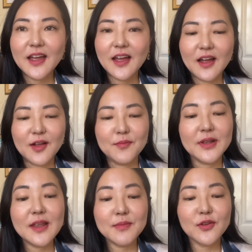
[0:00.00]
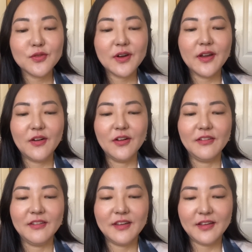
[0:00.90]
but let me try it
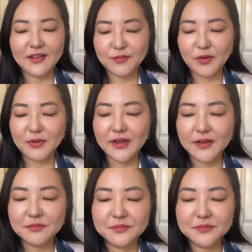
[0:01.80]
on properly.